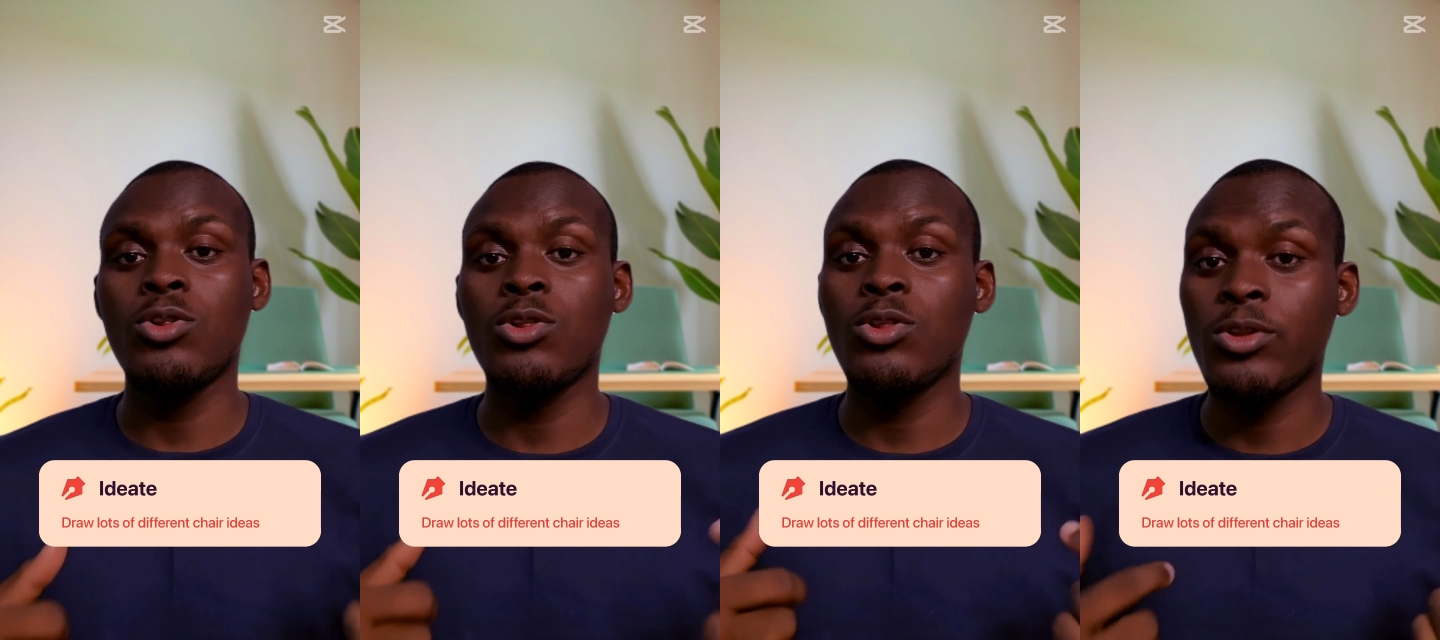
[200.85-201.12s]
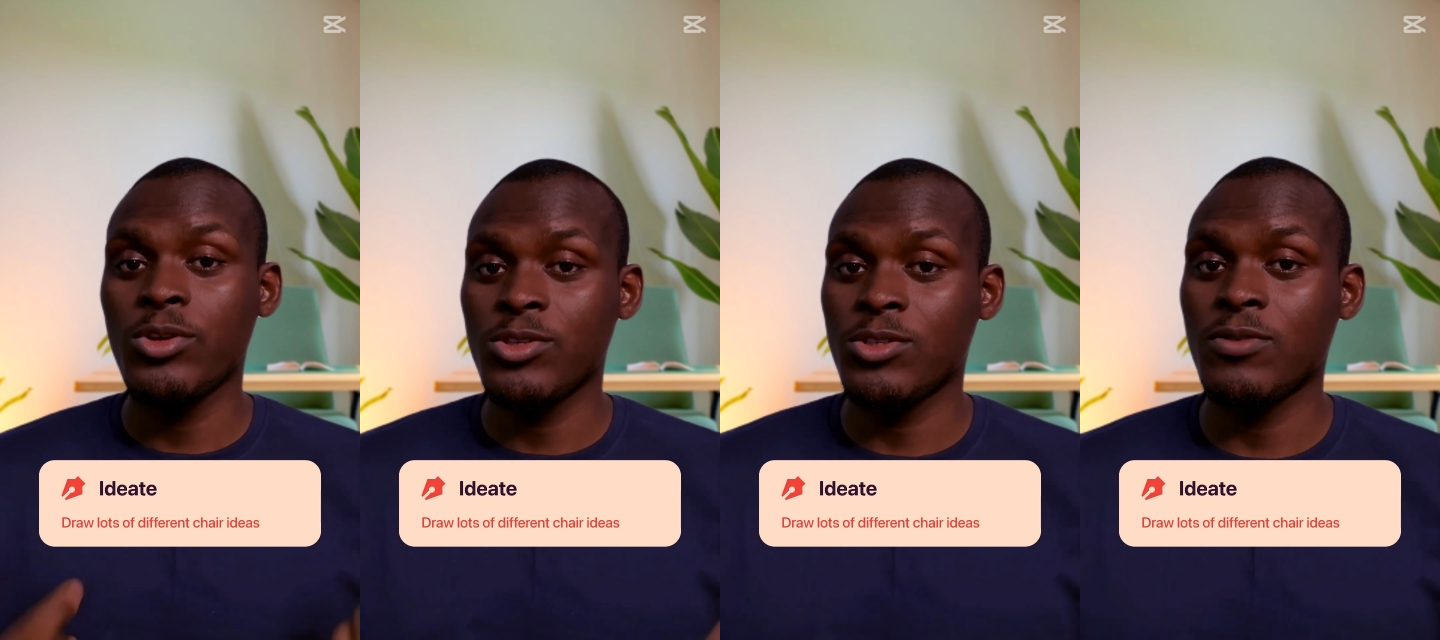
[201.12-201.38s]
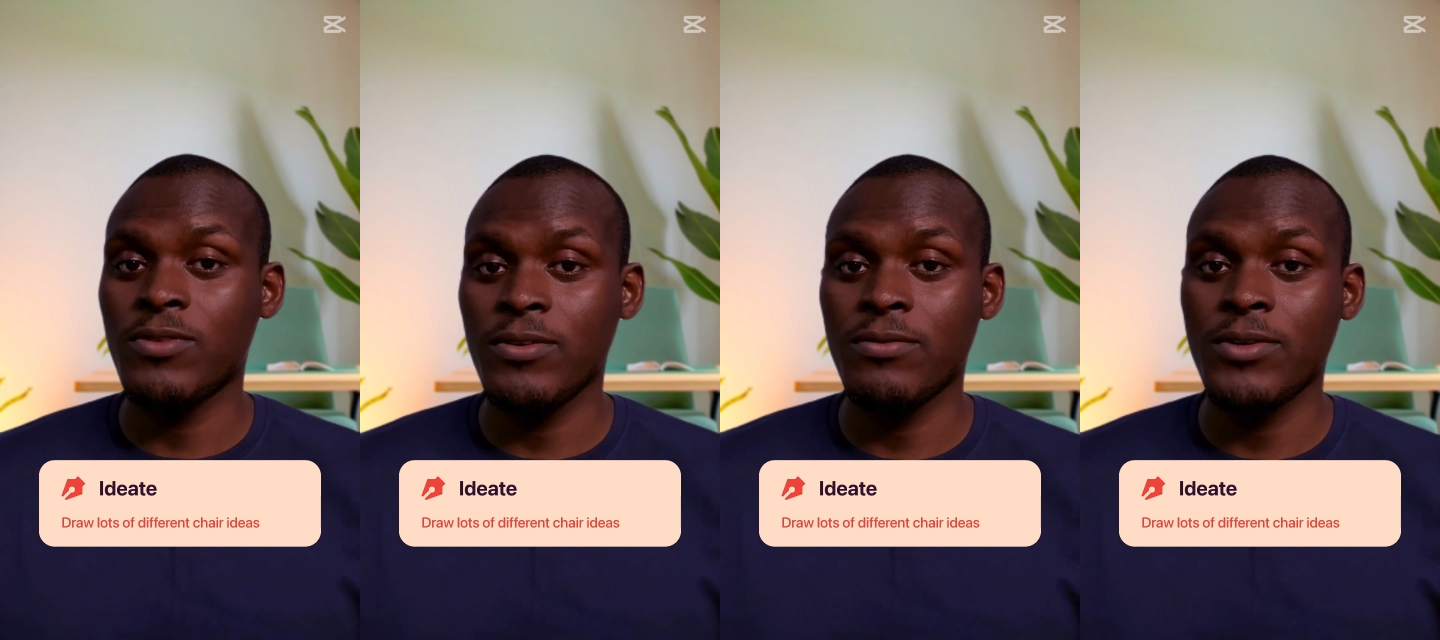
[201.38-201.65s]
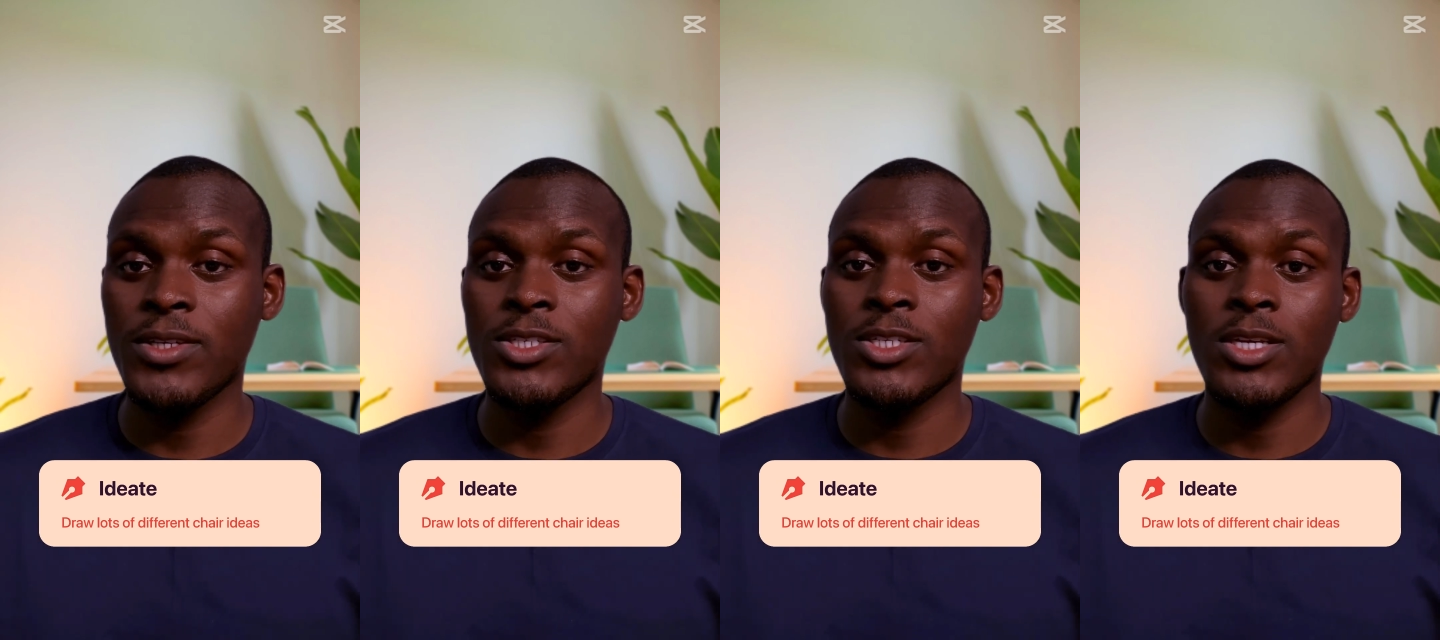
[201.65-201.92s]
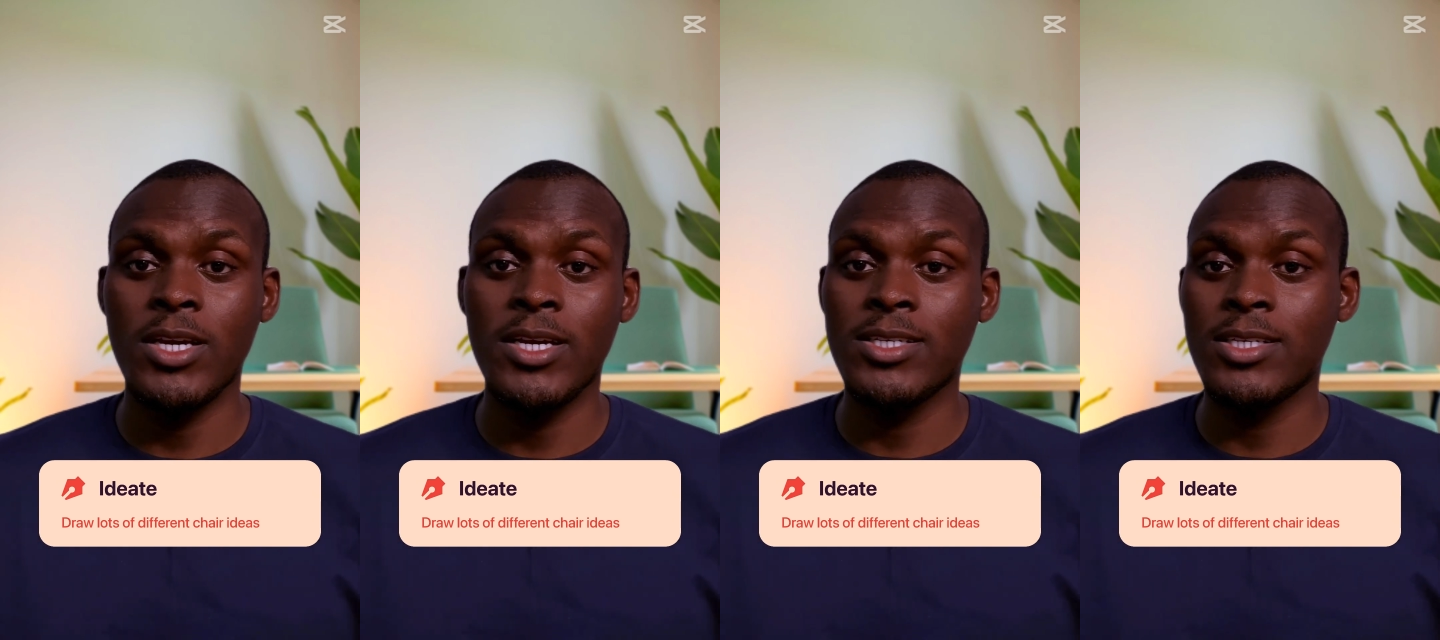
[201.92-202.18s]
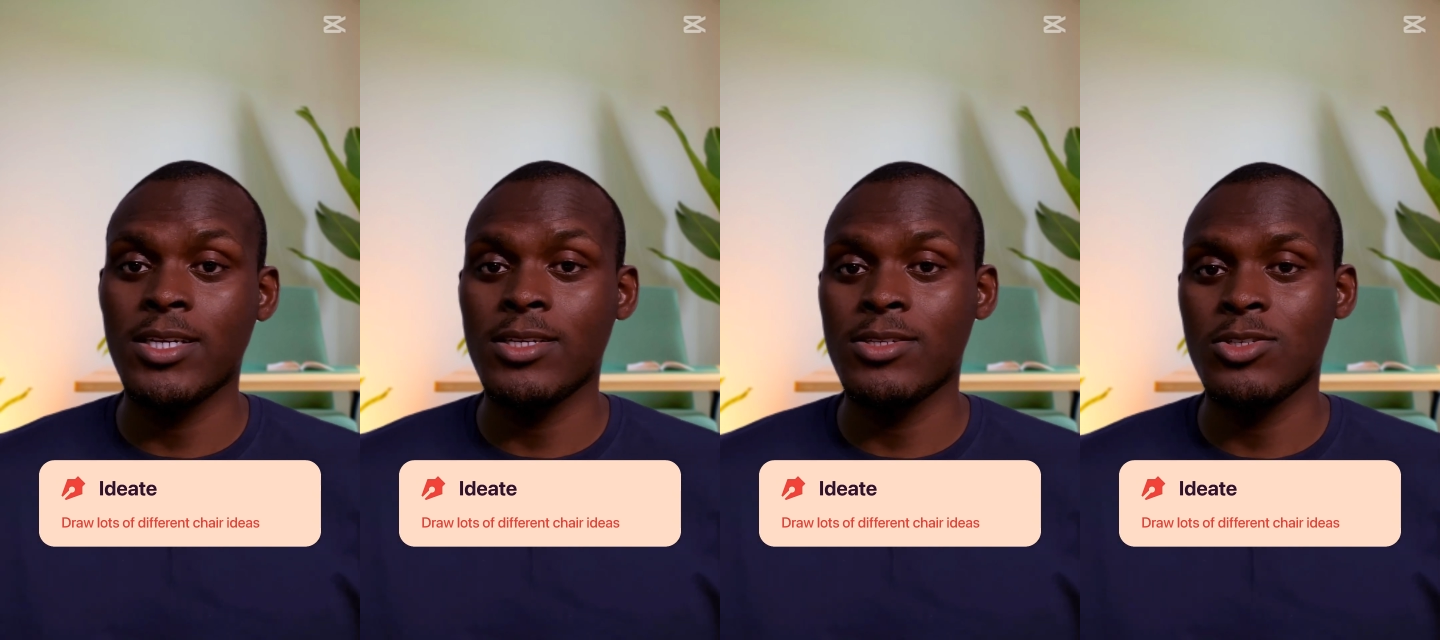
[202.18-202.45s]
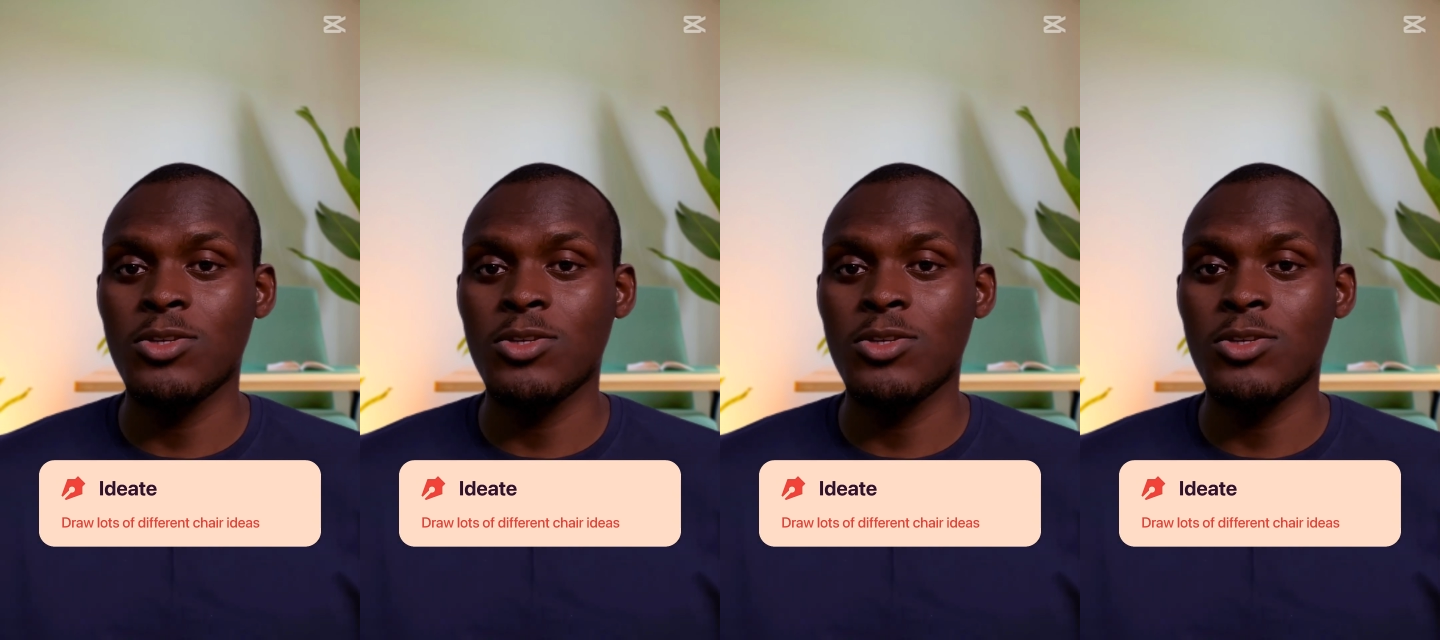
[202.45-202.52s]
lots of different chair ideas,